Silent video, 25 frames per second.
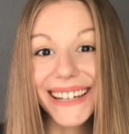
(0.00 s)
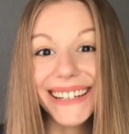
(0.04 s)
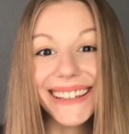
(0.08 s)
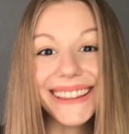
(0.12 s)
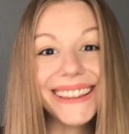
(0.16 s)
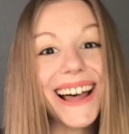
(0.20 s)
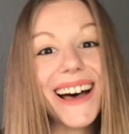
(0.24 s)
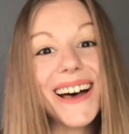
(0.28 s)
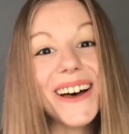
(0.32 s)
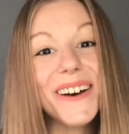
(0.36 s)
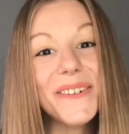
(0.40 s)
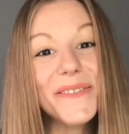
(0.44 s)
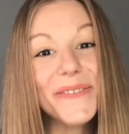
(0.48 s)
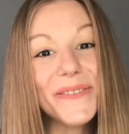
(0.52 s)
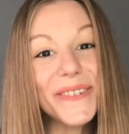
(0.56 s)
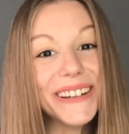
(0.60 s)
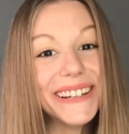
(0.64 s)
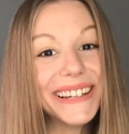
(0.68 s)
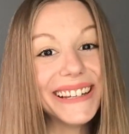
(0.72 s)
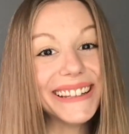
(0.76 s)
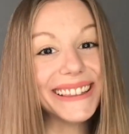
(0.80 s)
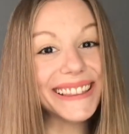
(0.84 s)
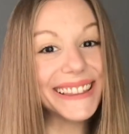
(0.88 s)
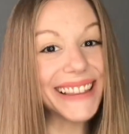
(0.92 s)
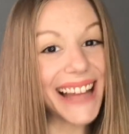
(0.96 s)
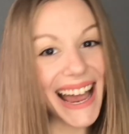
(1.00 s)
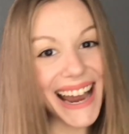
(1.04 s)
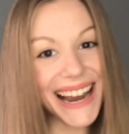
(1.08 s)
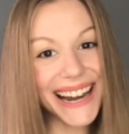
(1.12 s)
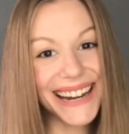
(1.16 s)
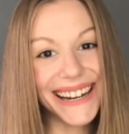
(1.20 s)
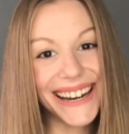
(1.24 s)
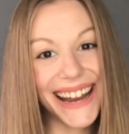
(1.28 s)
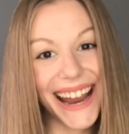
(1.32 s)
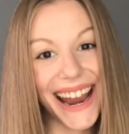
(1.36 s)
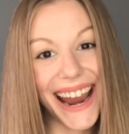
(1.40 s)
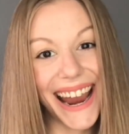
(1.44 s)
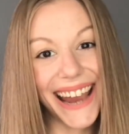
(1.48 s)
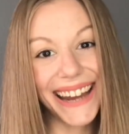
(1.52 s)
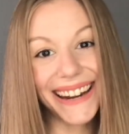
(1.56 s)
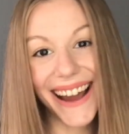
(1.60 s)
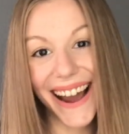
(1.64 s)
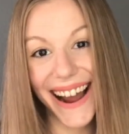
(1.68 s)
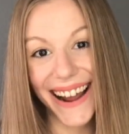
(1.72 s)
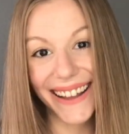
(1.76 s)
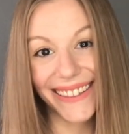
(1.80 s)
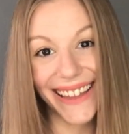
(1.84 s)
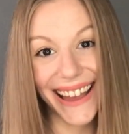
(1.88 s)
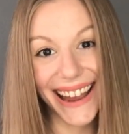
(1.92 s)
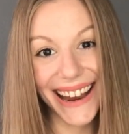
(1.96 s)
Love, light, and
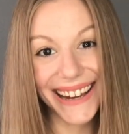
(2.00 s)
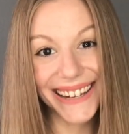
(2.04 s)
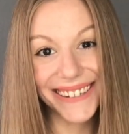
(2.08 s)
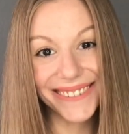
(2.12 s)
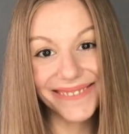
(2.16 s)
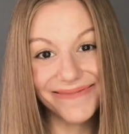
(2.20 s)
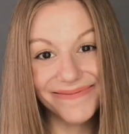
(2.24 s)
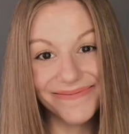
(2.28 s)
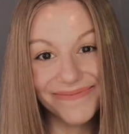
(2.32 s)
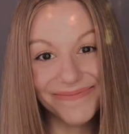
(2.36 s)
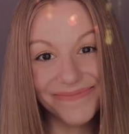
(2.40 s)
highlight.